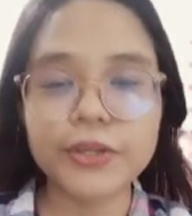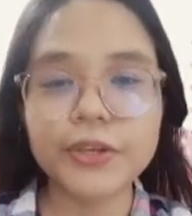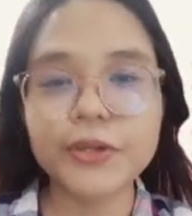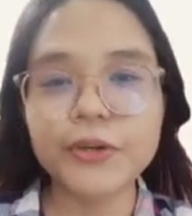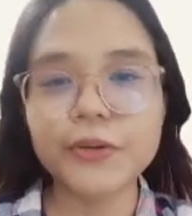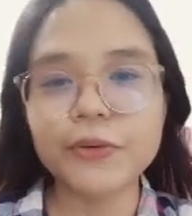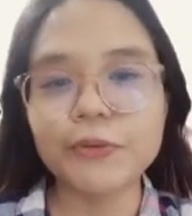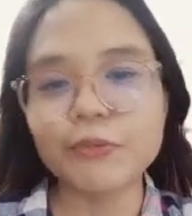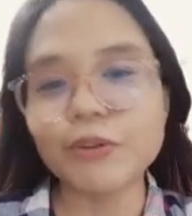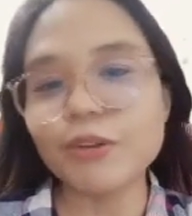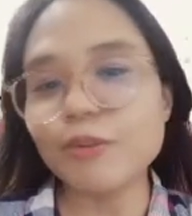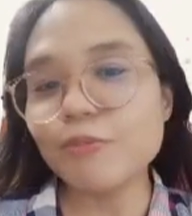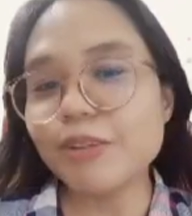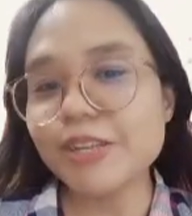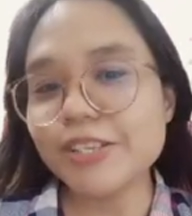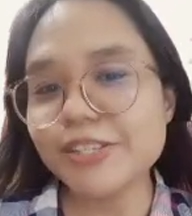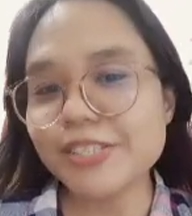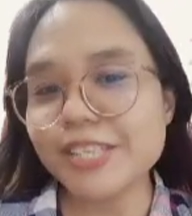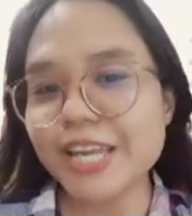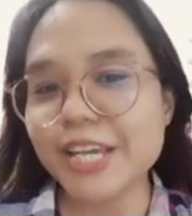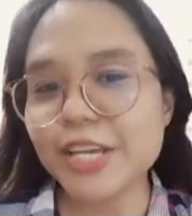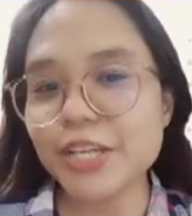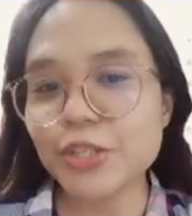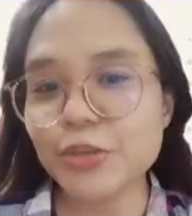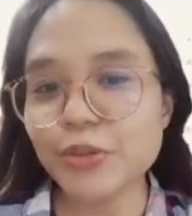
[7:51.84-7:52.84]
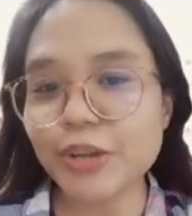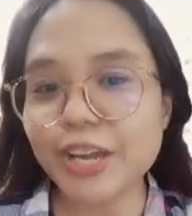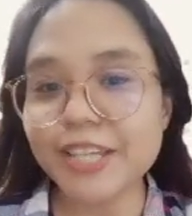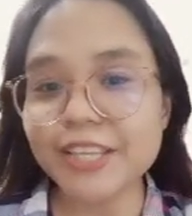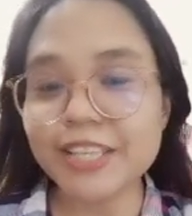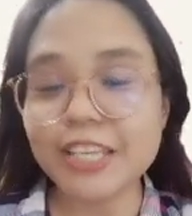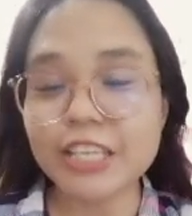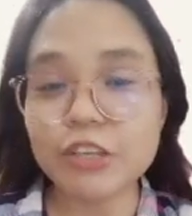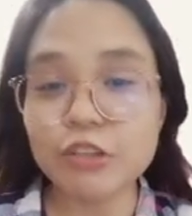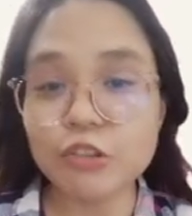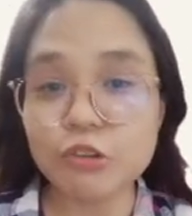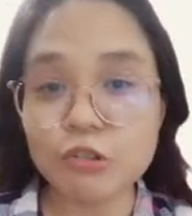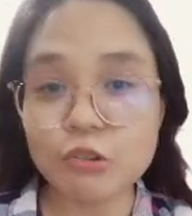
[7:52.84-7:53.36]
When we say
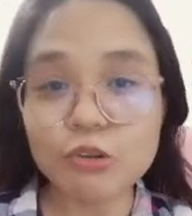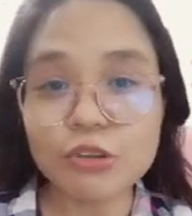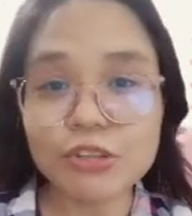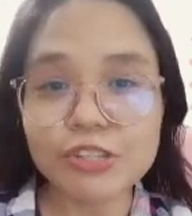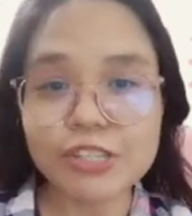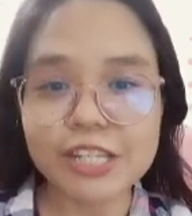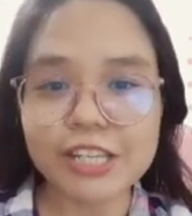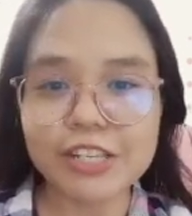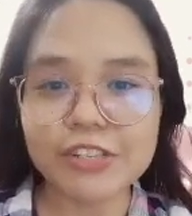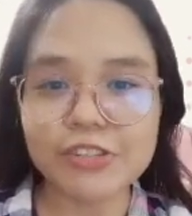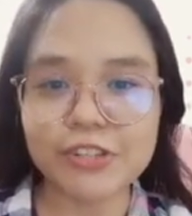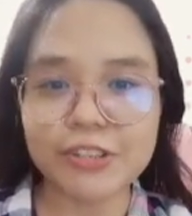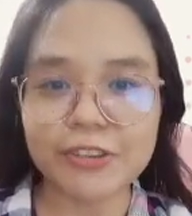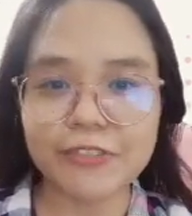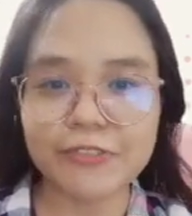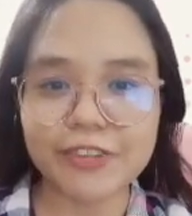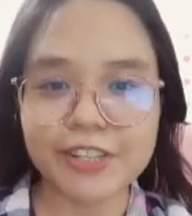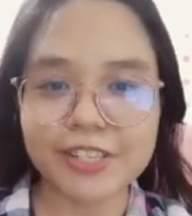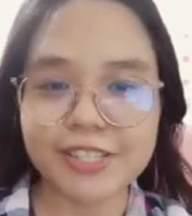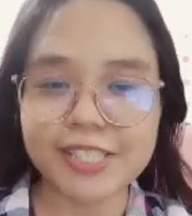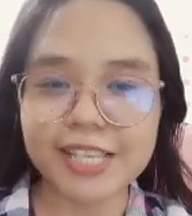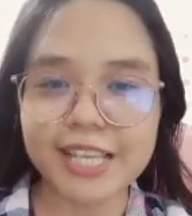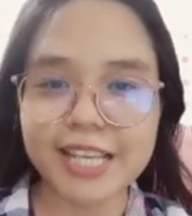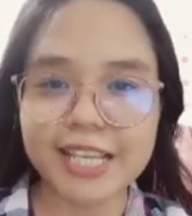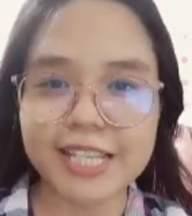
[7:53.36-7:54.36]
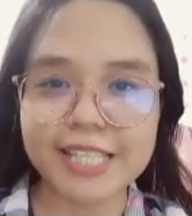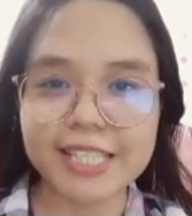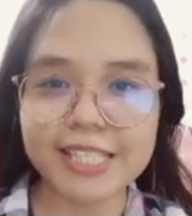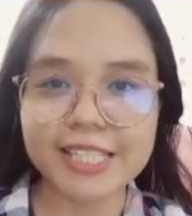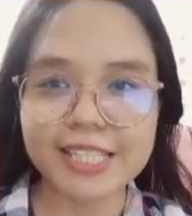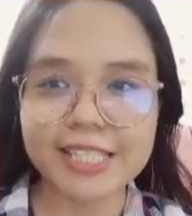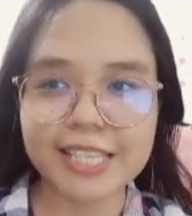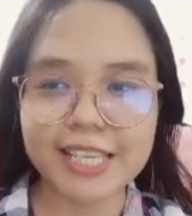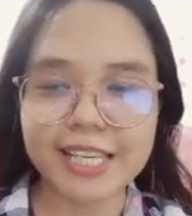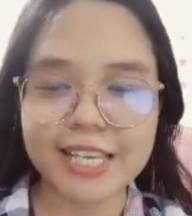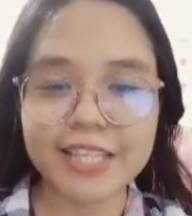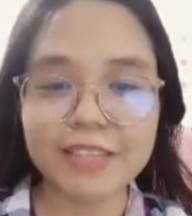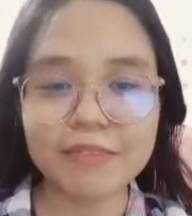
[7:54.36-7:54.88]
traded goods and services,
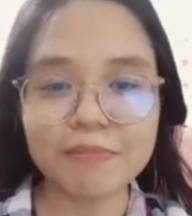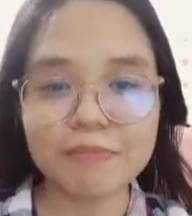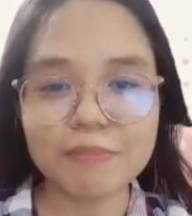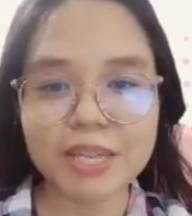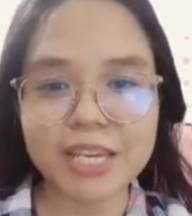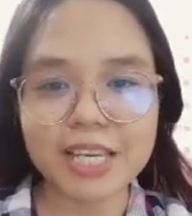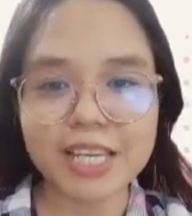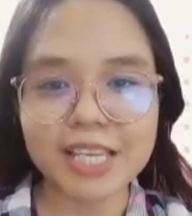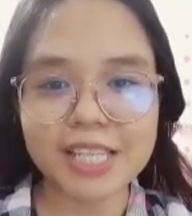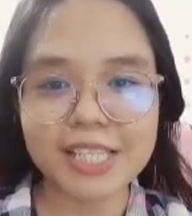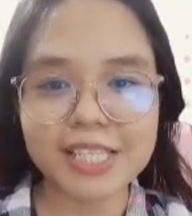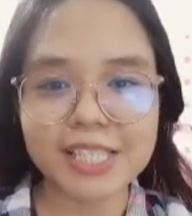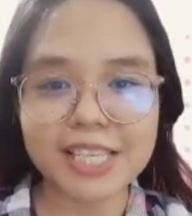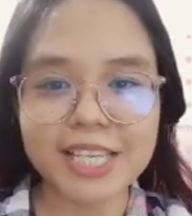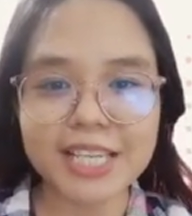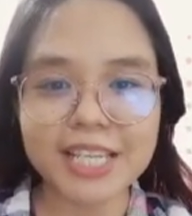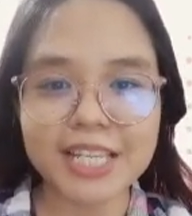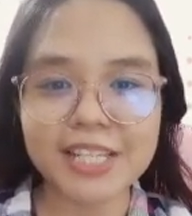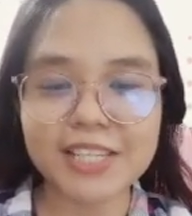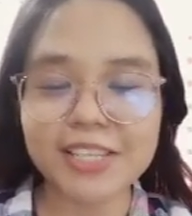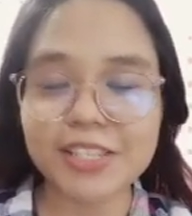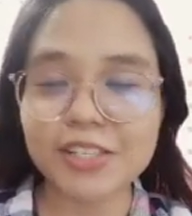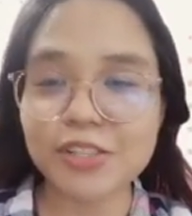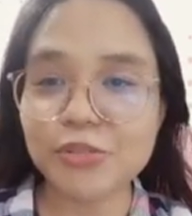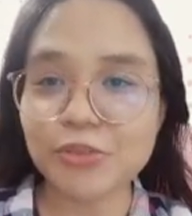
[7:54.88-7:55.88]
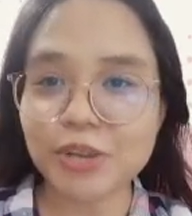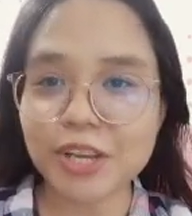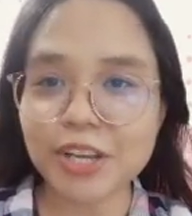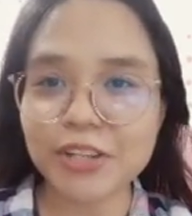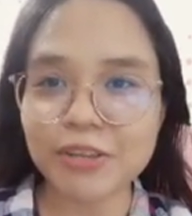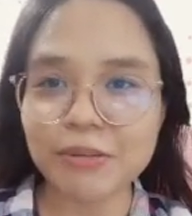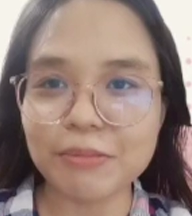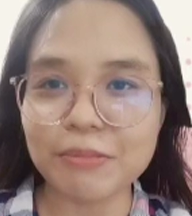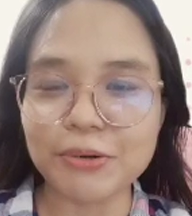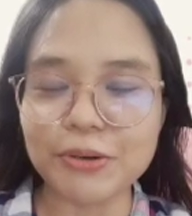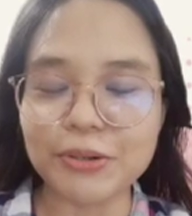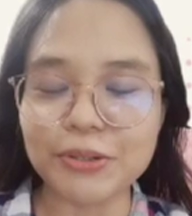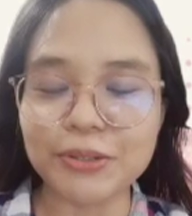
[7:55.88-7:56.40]
it means it is a
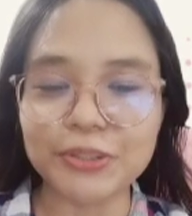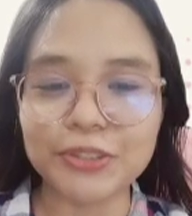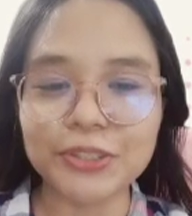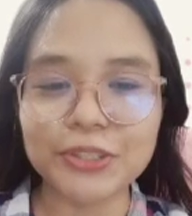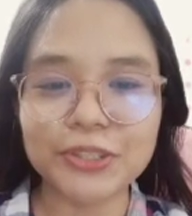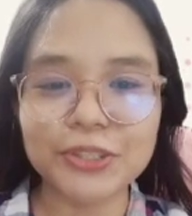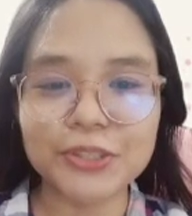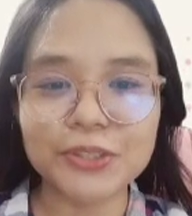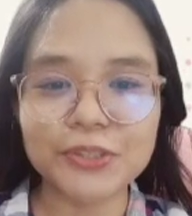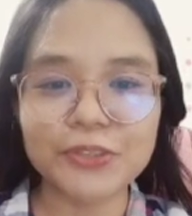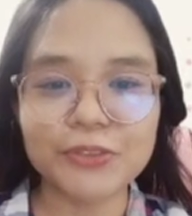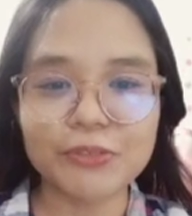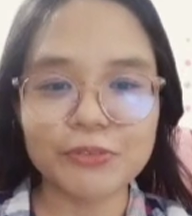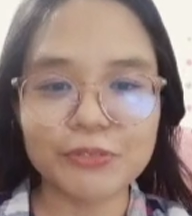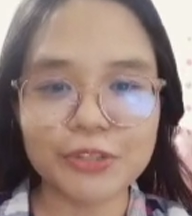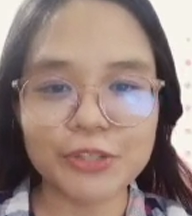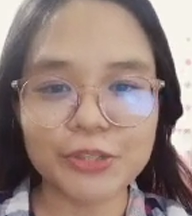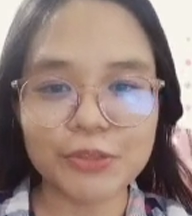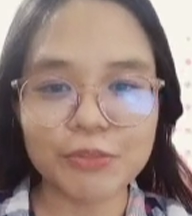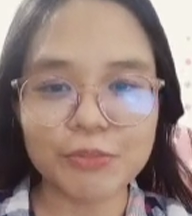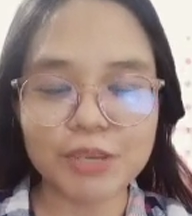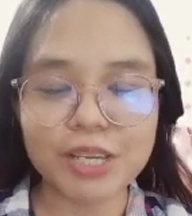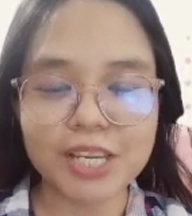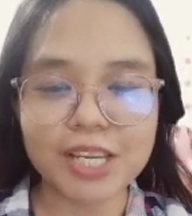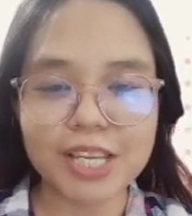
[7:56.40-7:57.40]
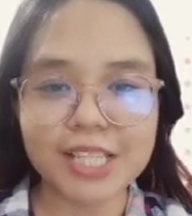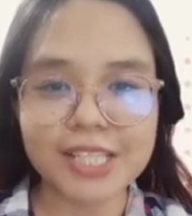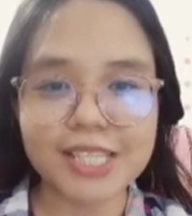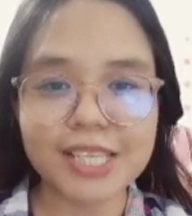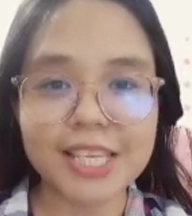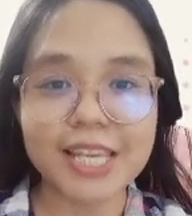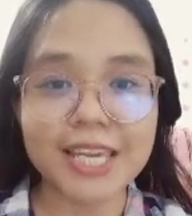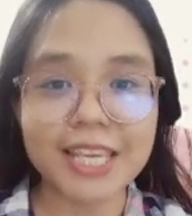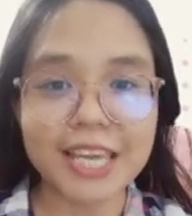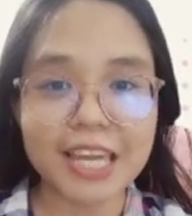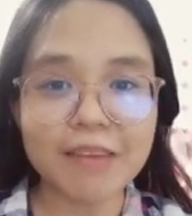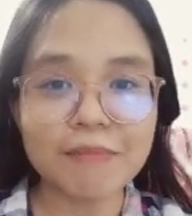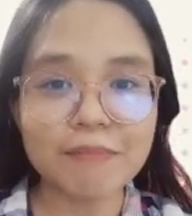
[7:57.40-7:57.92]
tradable, which means
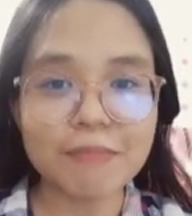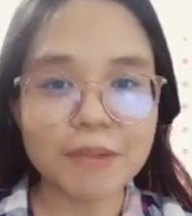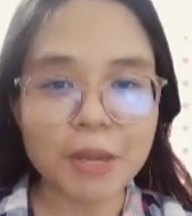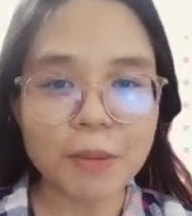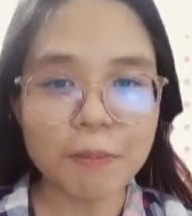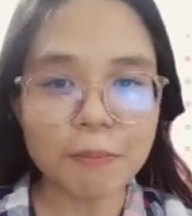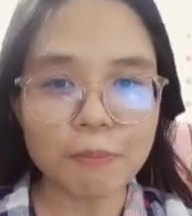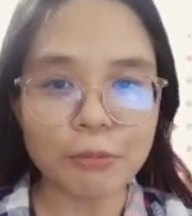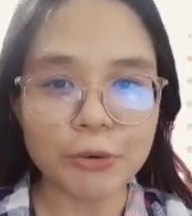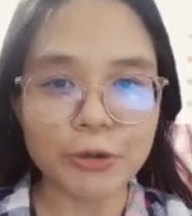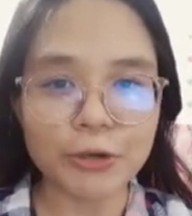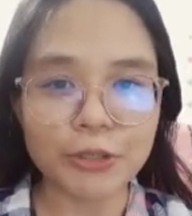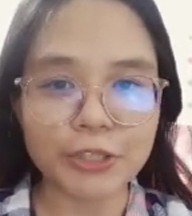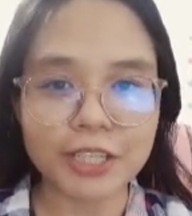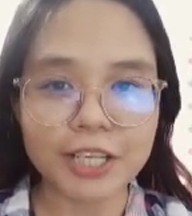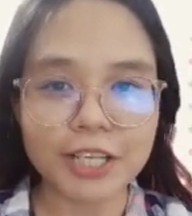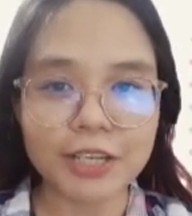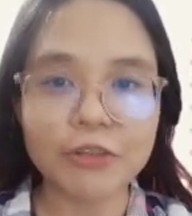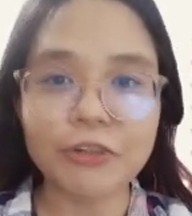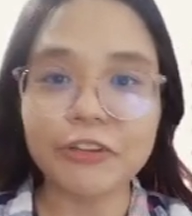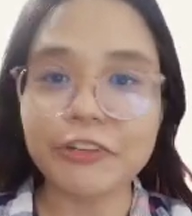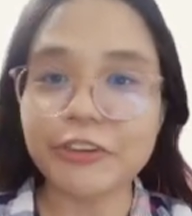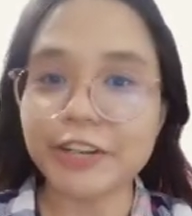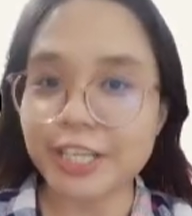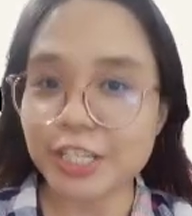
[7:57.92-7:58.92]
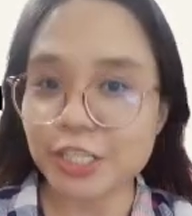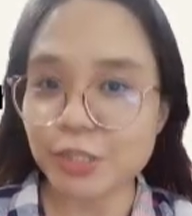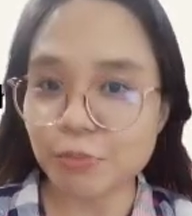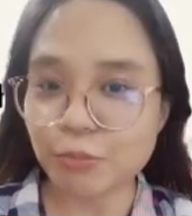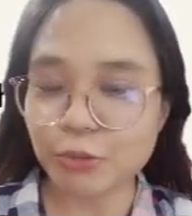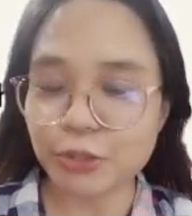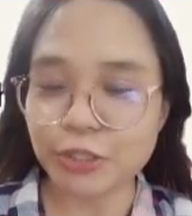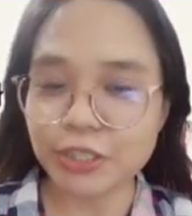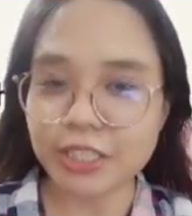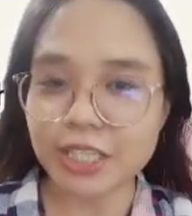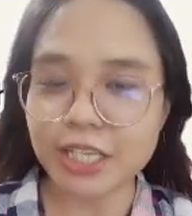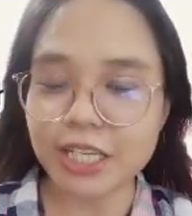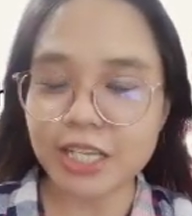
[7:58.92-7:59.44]
it can be imported or
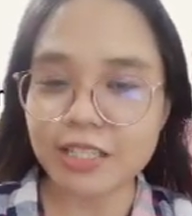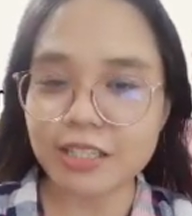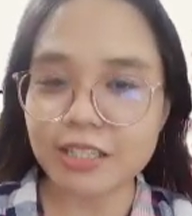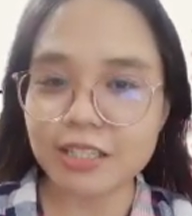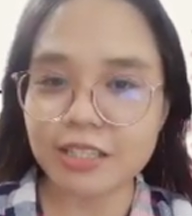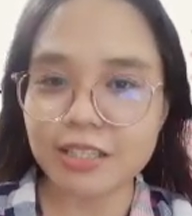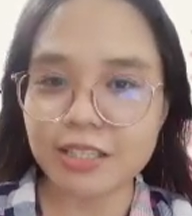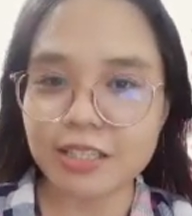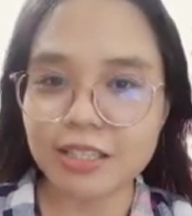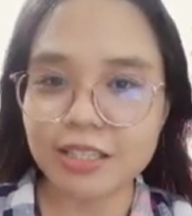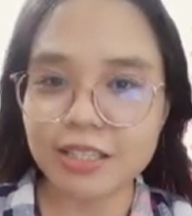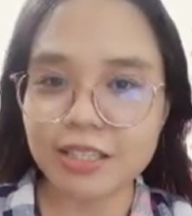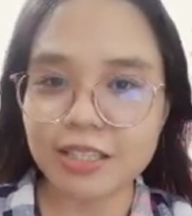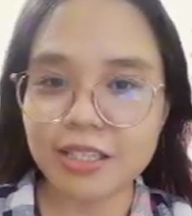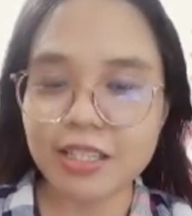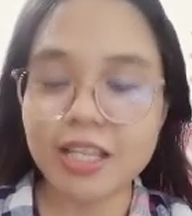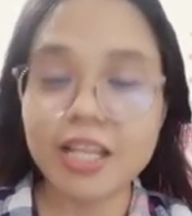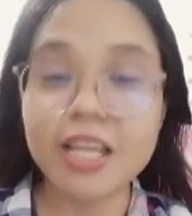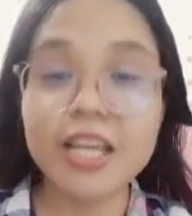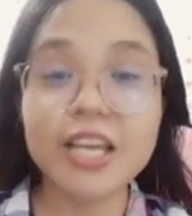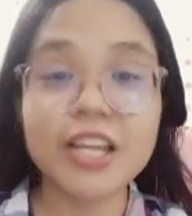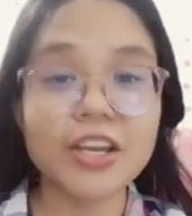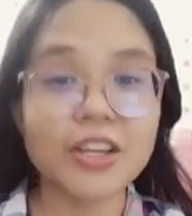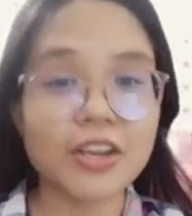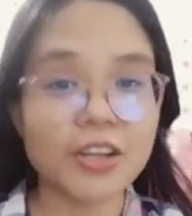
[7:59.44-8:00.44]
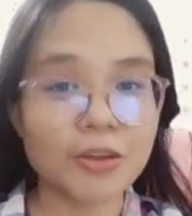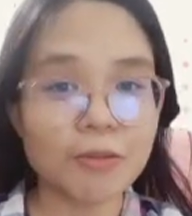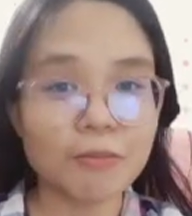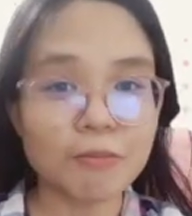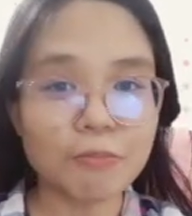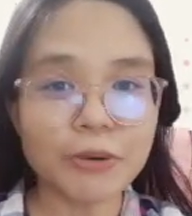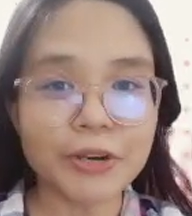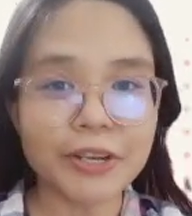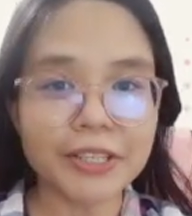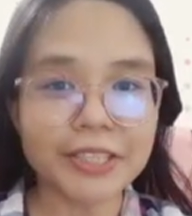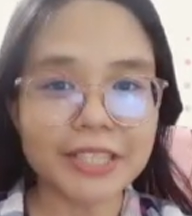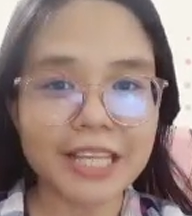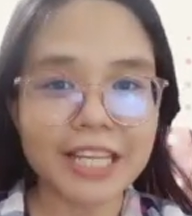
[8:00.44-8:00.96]
exported.
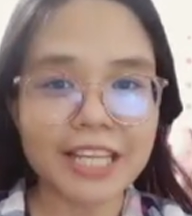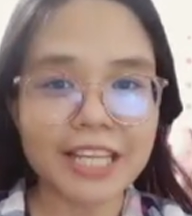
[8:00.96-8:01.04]
Imported